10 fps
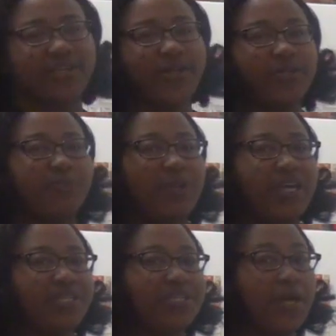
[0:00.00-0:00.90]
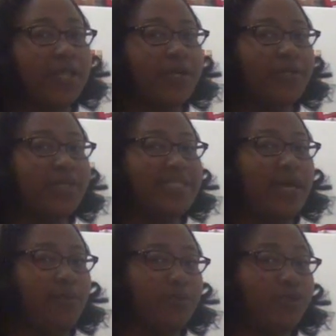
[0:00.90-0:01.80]
dark pinkish color, a
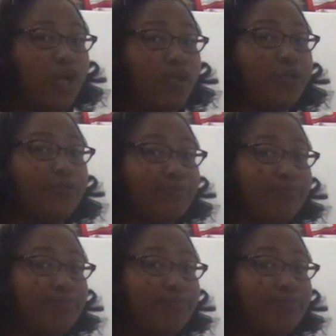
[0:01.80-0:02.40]
salmon color.